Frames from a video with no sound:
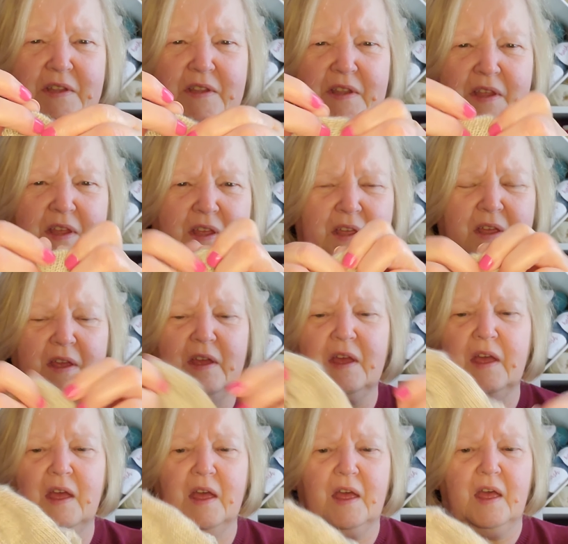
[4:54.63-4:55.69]
there,
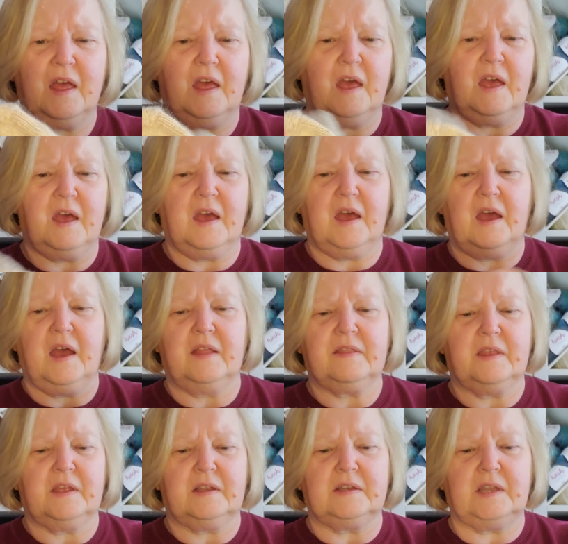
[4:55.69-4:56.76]
and
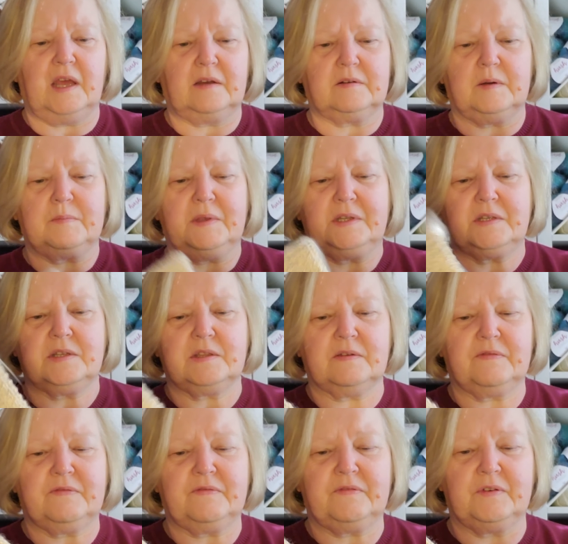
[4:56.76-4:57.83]
then now I'm into the
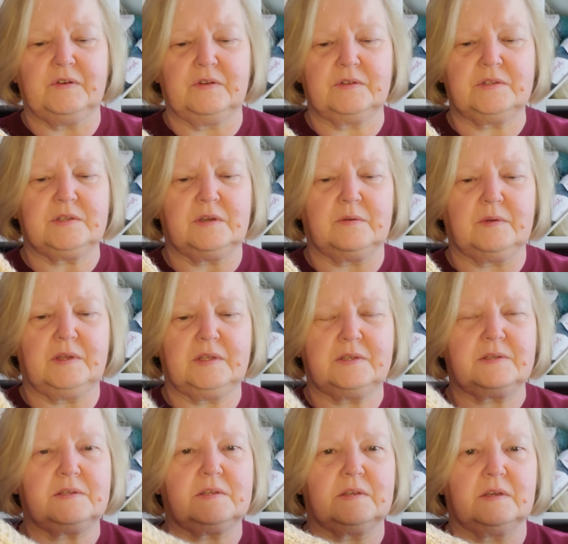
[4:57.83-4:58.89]
foot, so
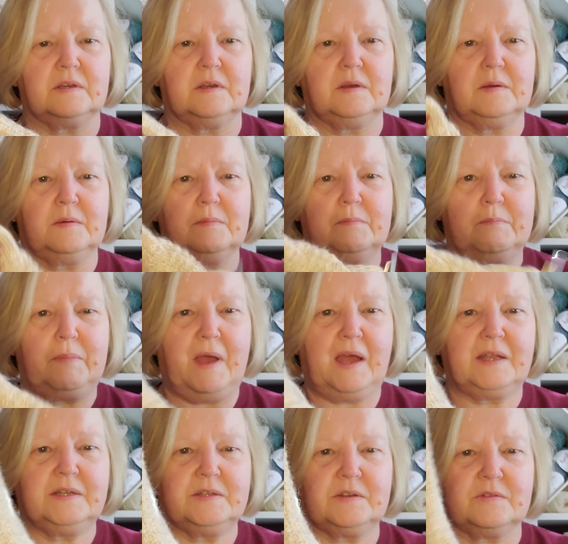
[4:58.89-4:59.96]
it's
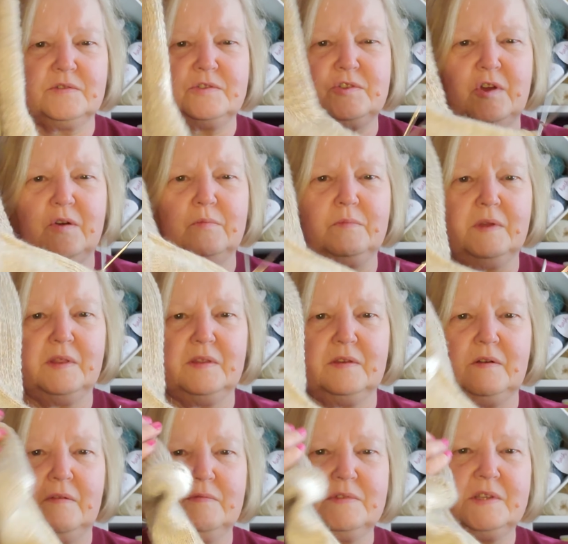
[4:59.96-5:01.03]
patterned on top with
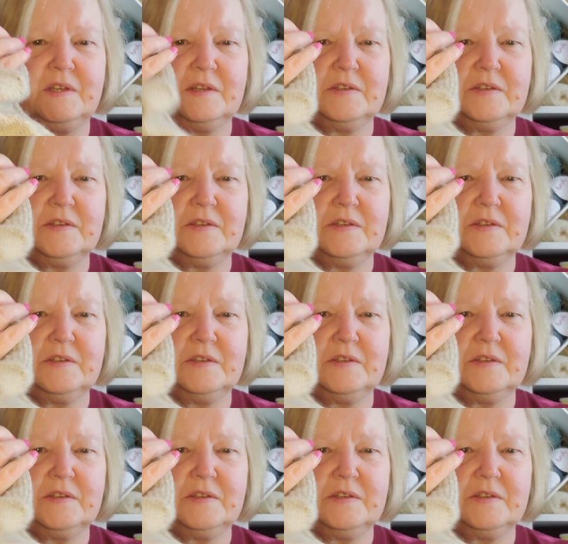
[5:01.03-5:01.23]
obviously a